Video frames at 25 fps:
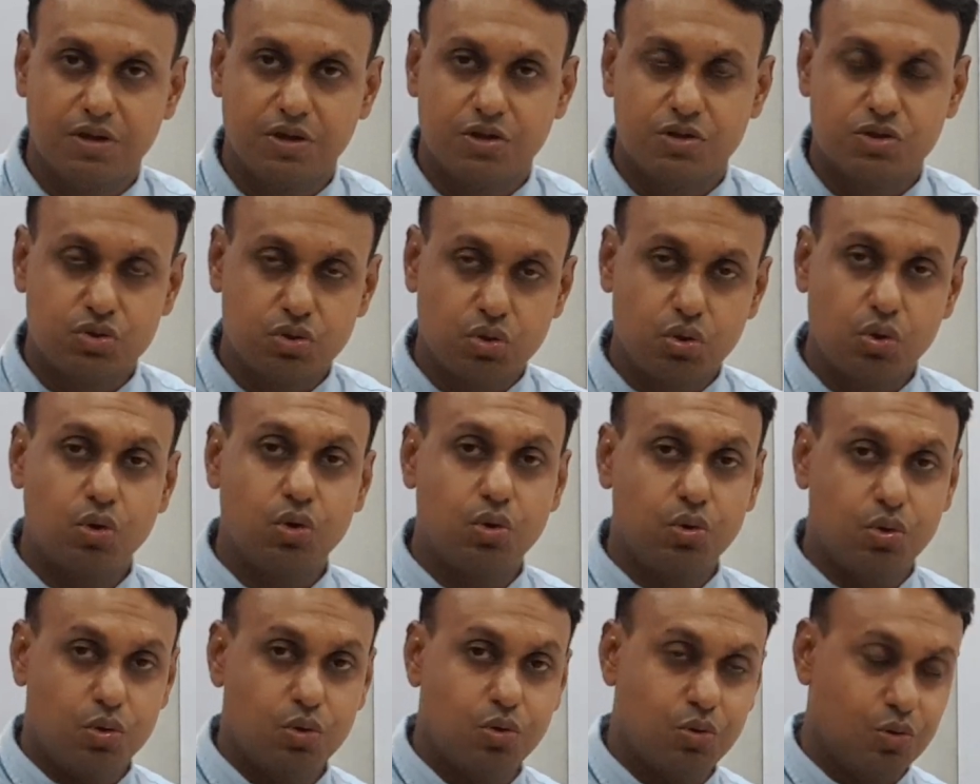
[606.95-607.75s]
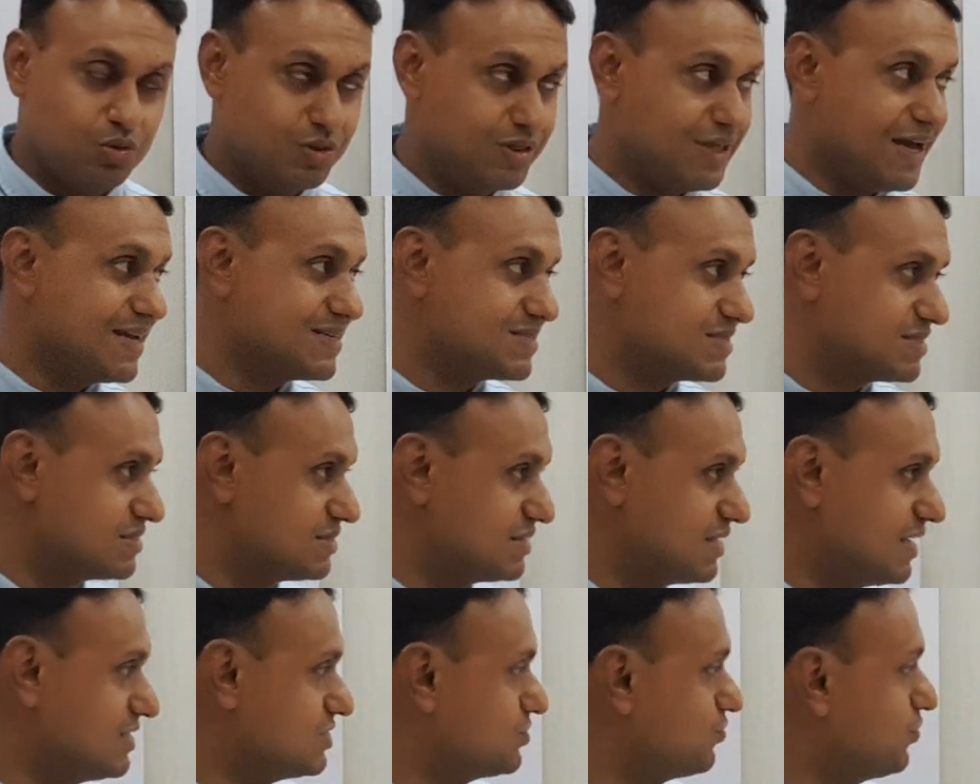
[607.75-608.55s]
So that's
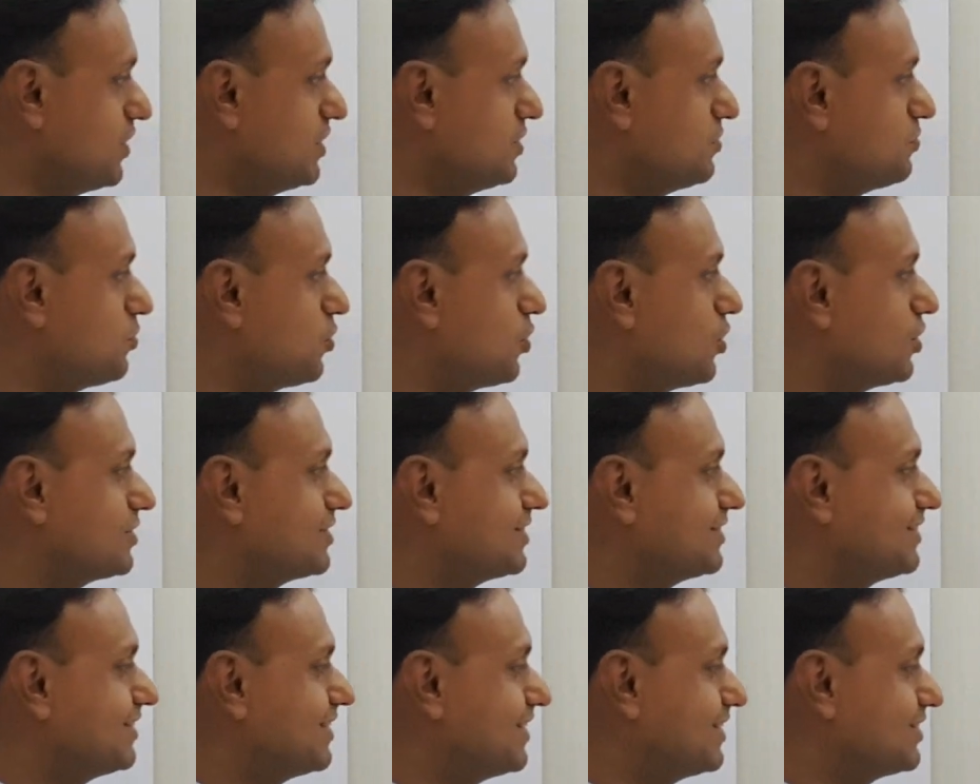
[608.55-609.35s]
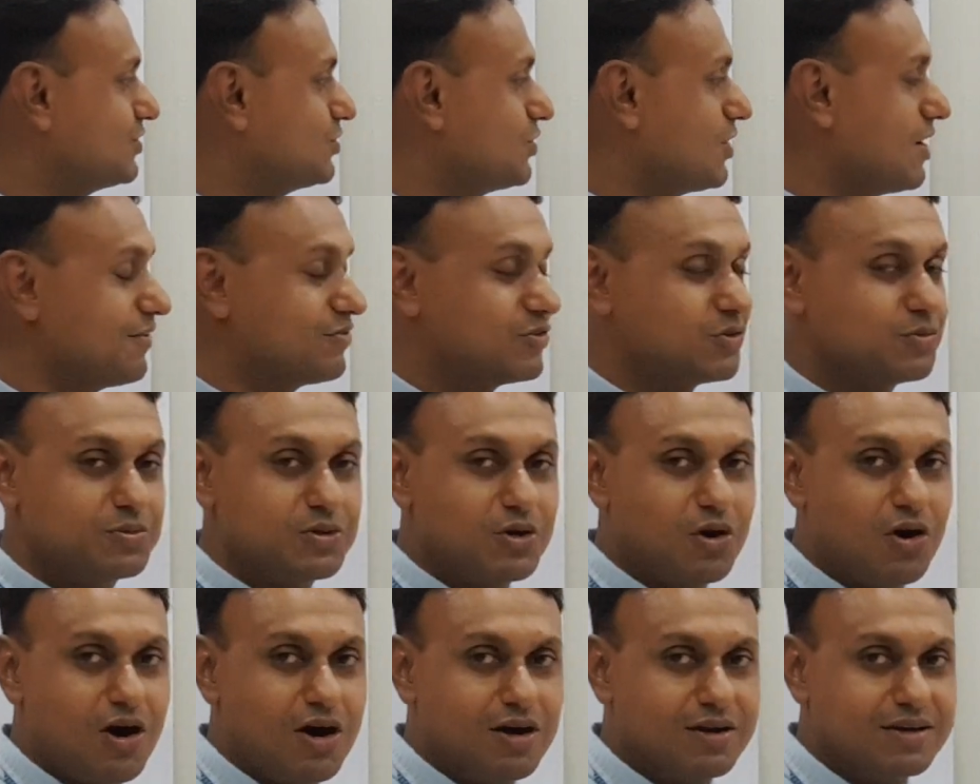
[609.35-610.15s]
very important, that you have to be
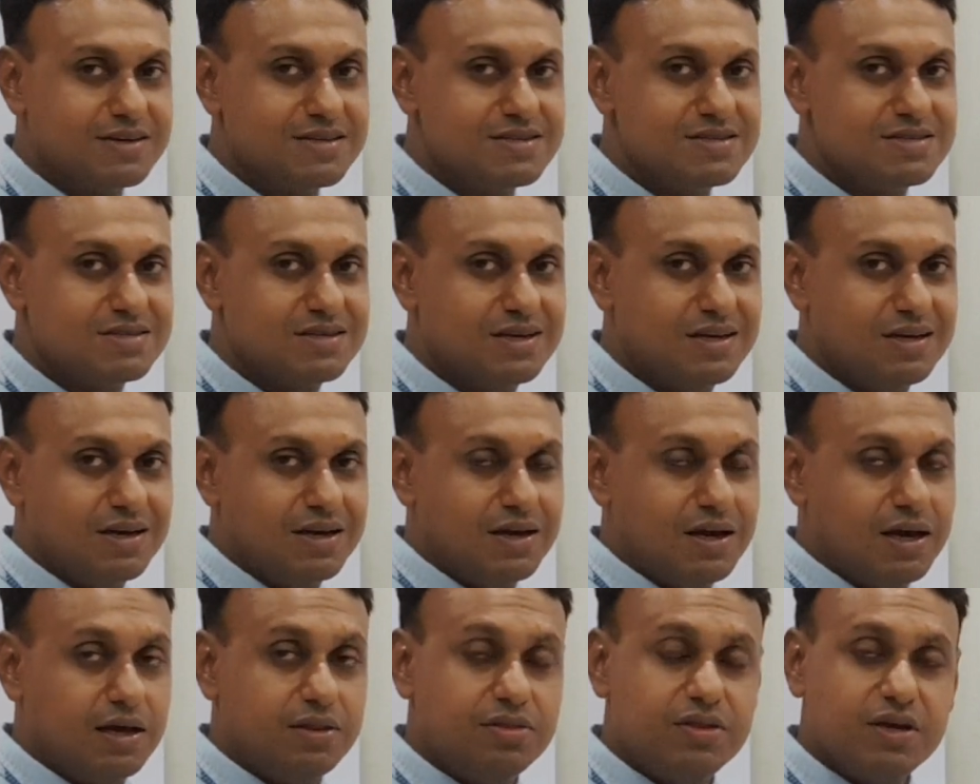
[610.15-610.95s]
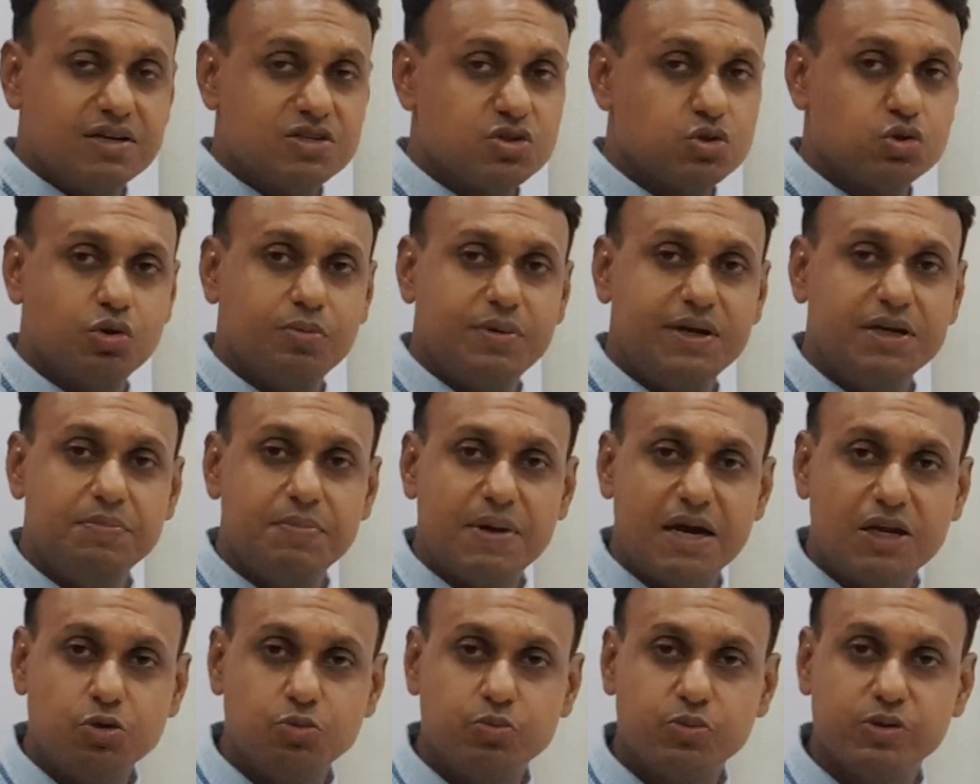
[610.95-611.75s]
honest. And there are so many
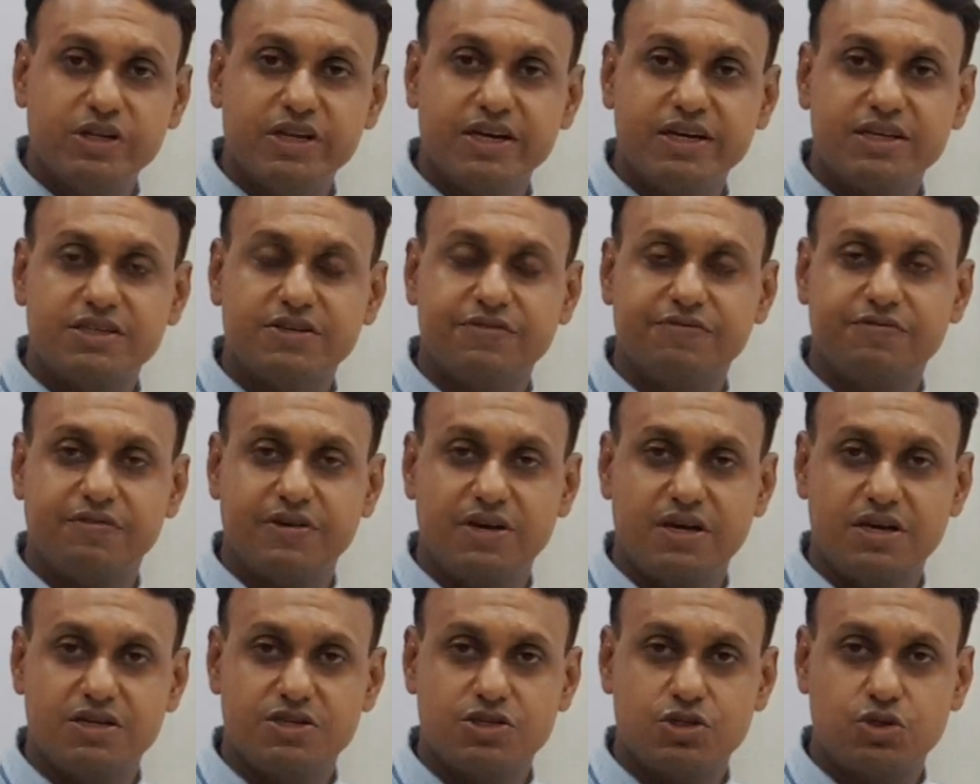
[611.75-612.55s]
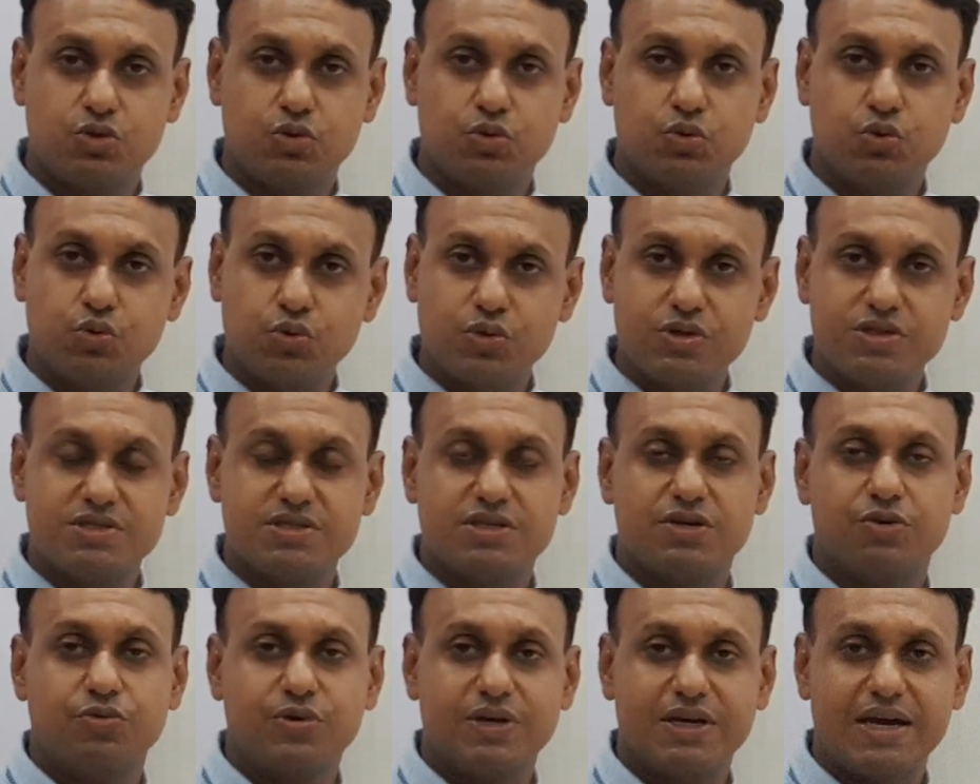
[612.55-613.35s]
manipulative ways to twist
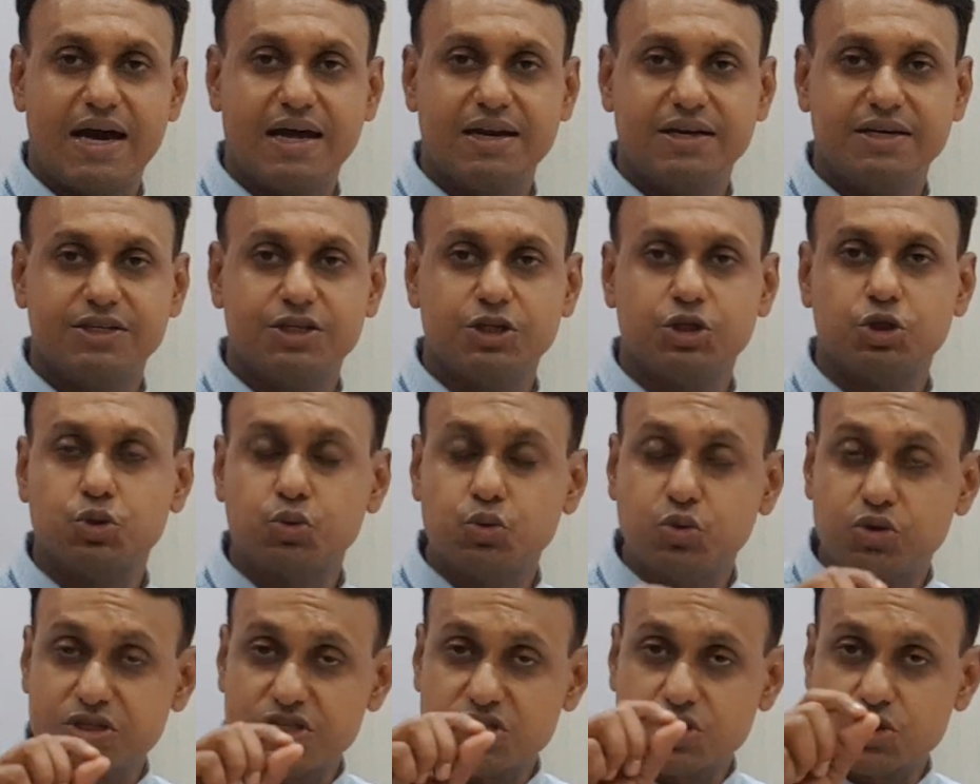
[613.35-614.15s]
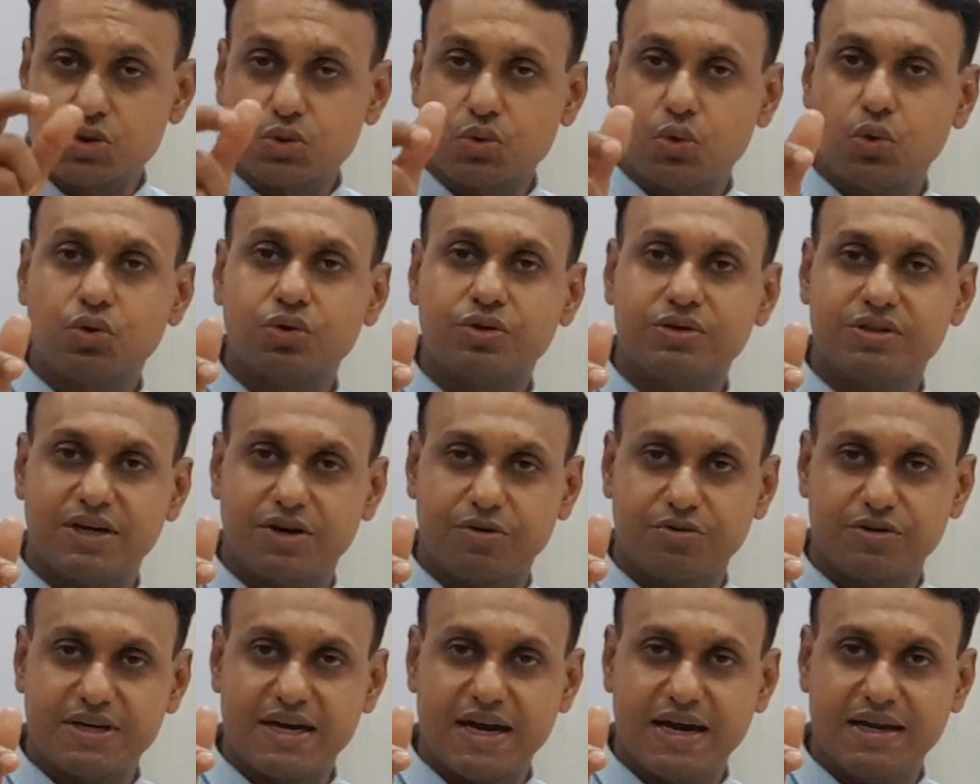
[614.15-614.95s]
the reality, to distort the
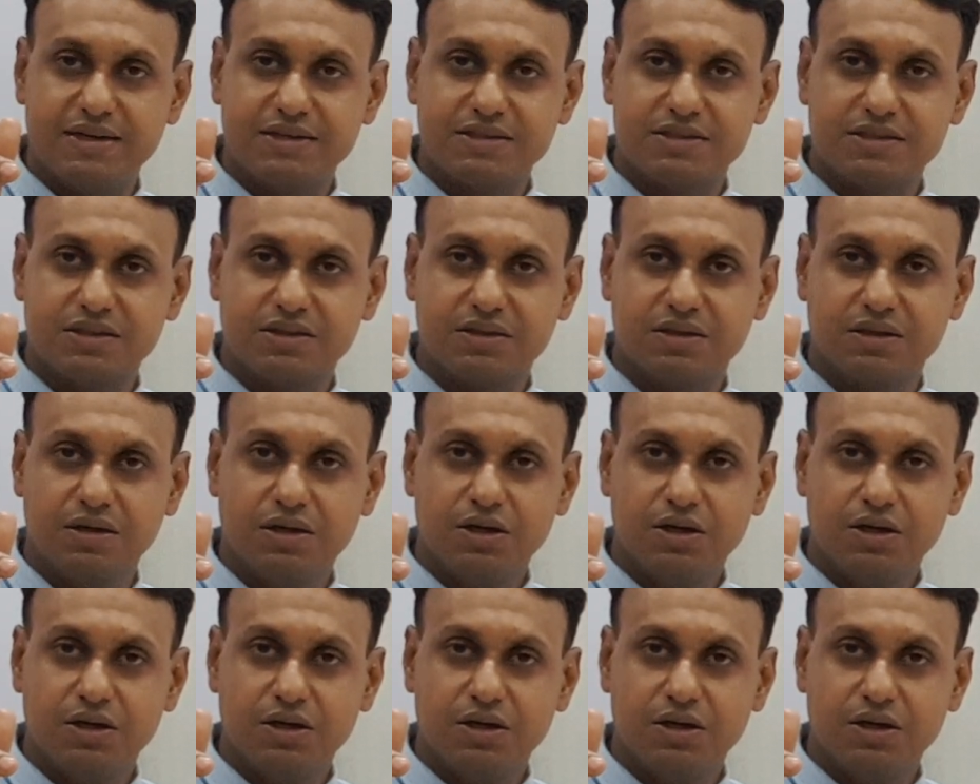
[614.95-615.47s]
reality,